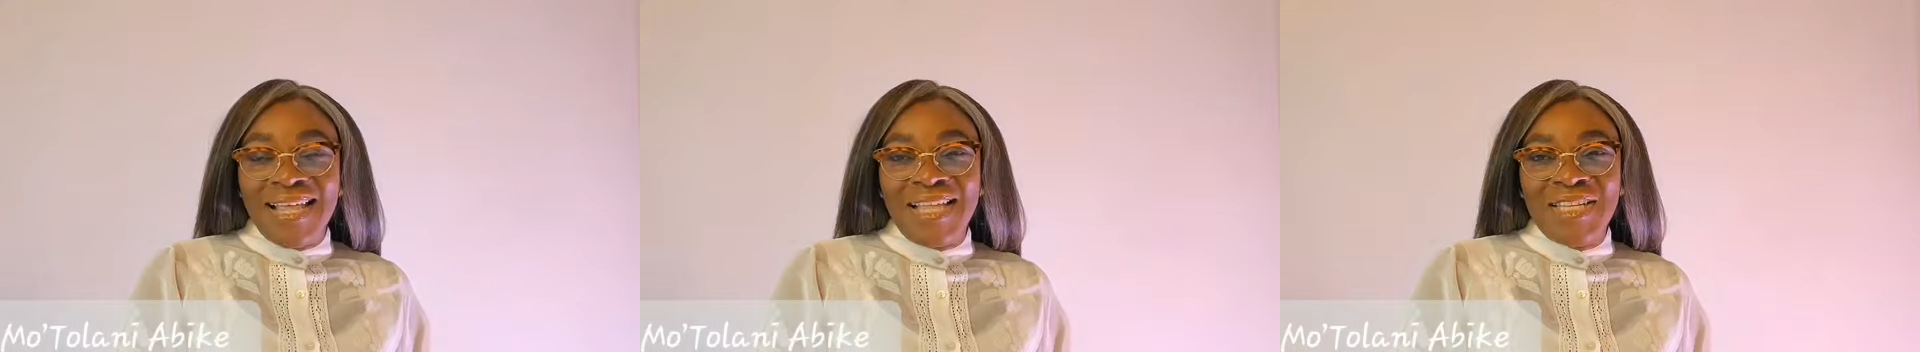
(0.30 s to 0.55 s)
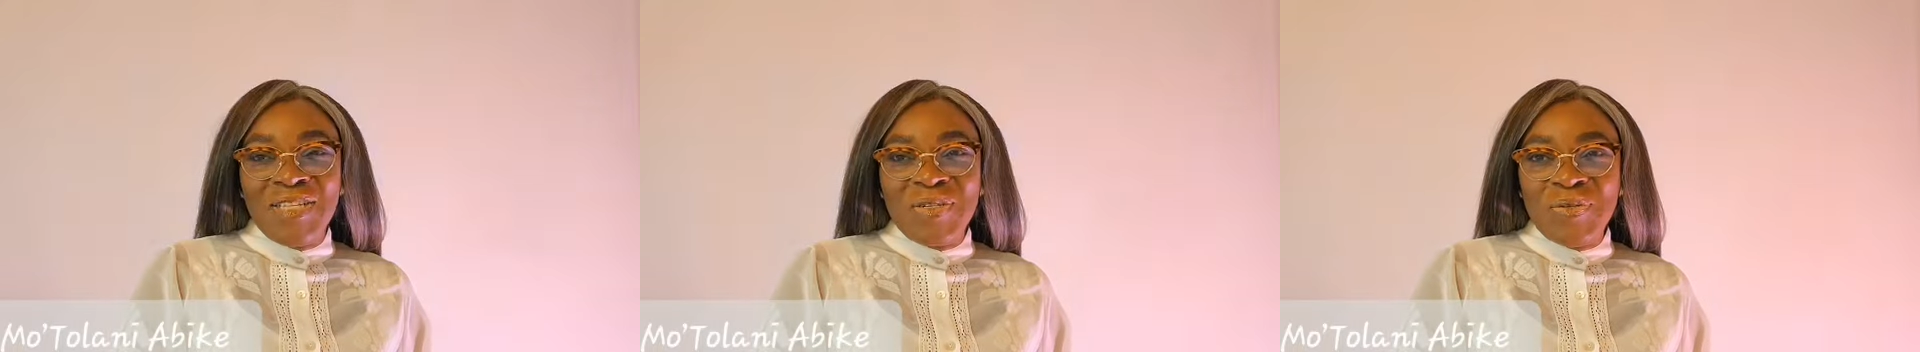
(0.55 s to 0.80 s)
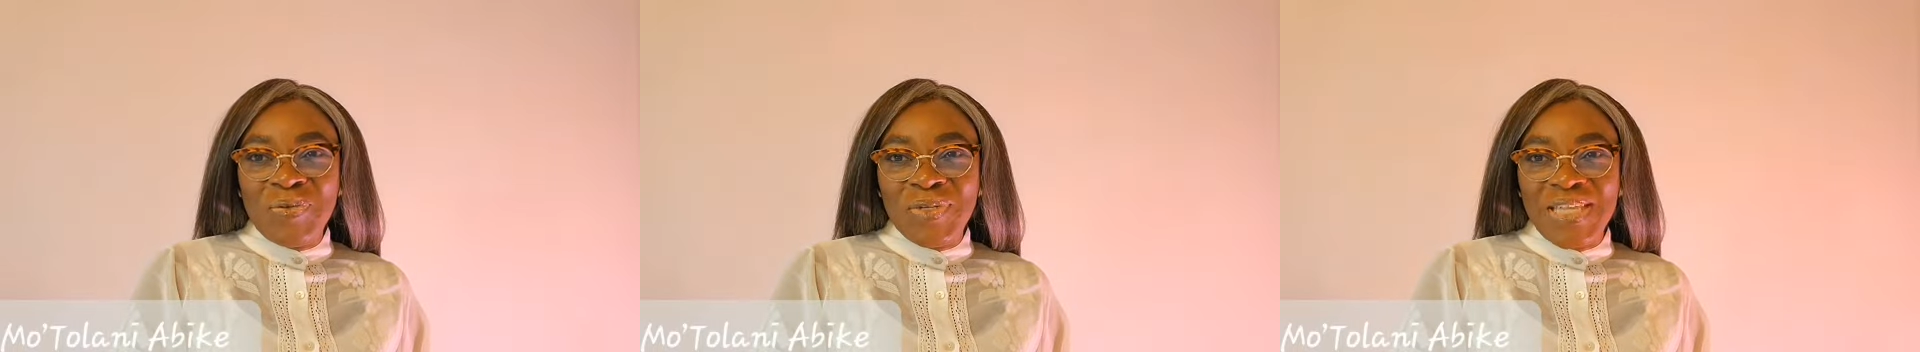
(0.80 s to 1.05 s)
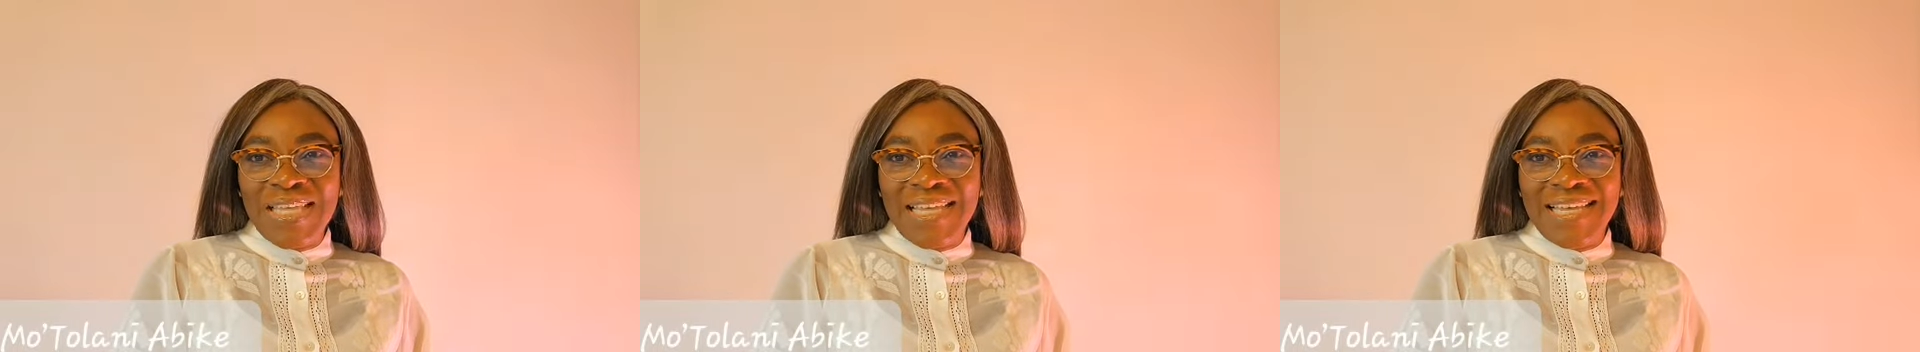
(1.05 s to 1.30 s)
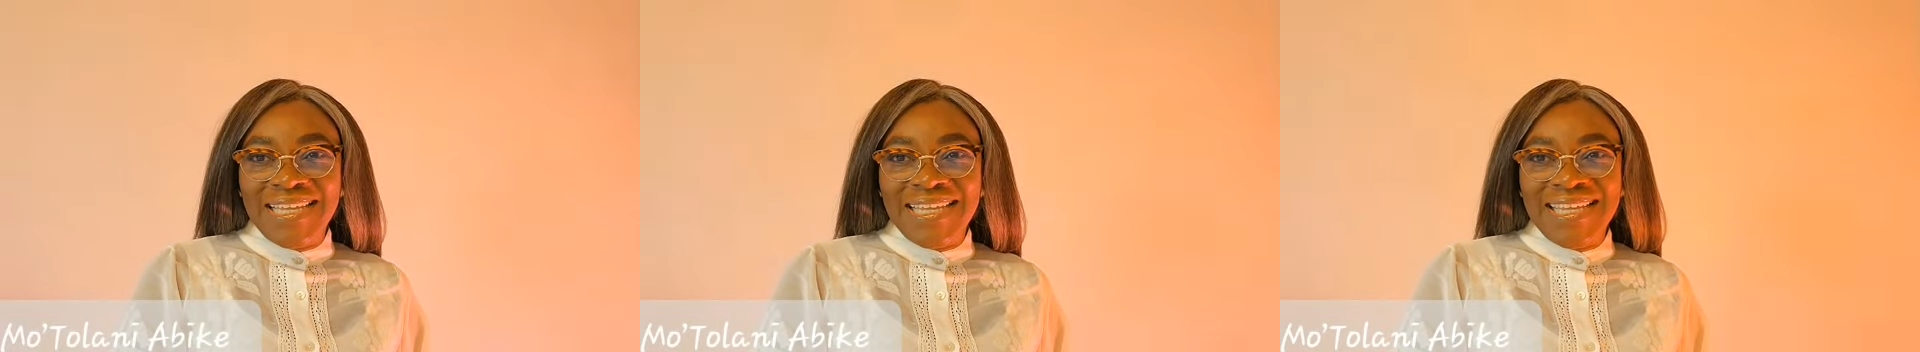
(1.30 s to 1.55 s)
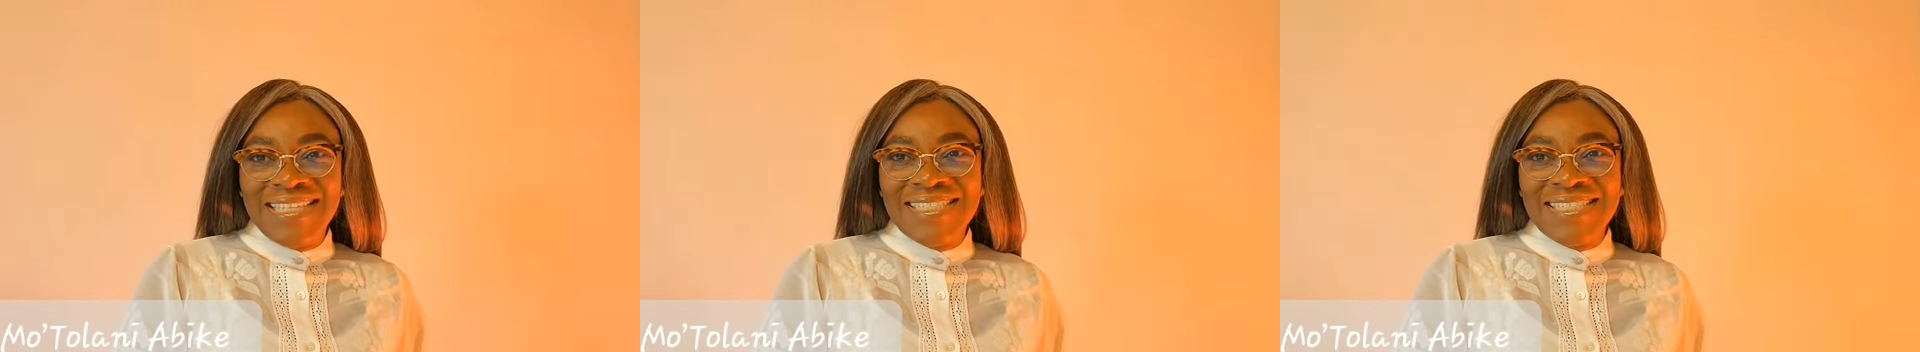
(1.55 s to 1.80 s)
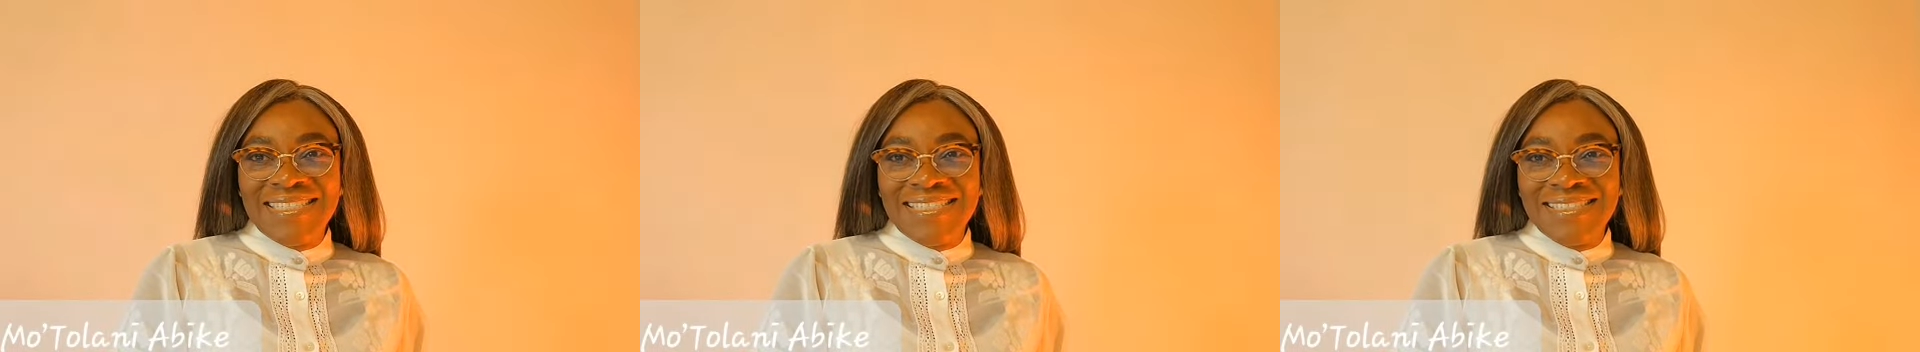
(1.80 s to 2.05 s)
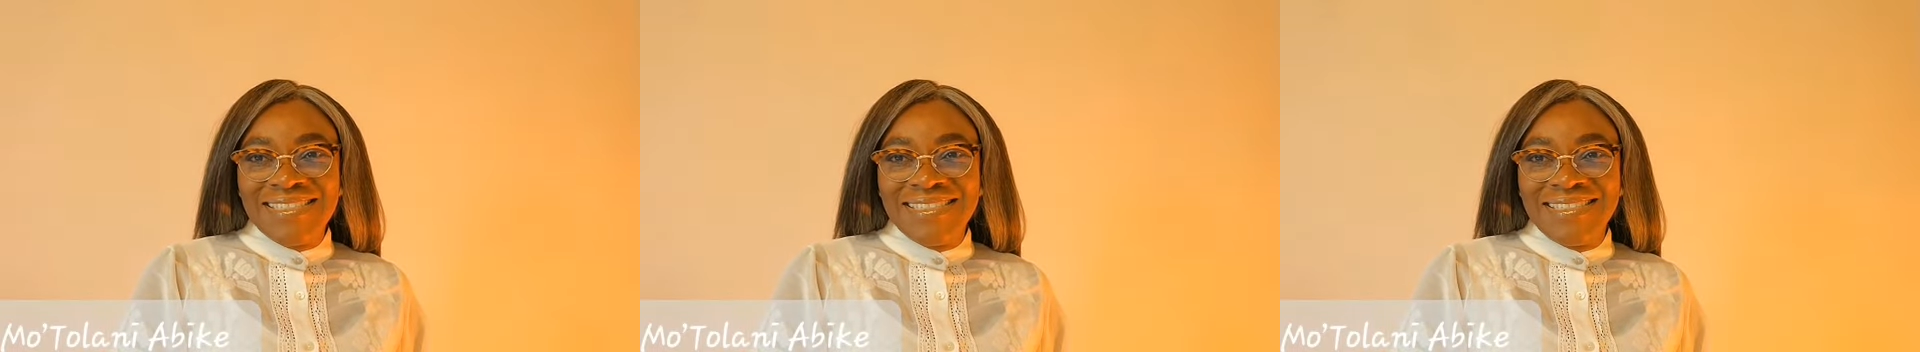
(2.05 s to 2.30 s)
Hallelujah.
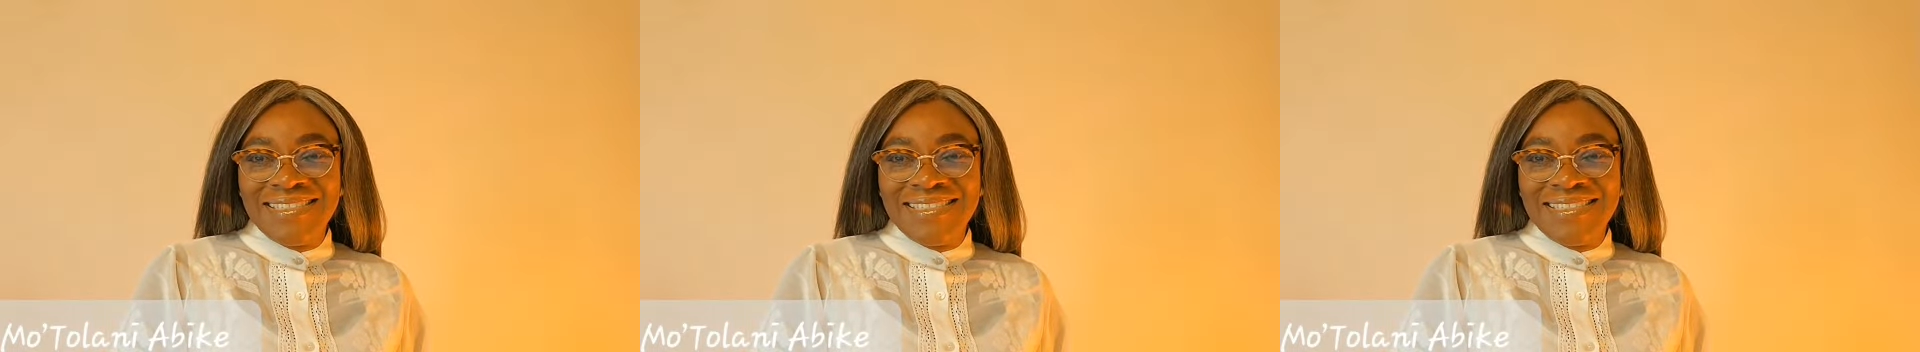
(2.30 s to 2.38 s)
It's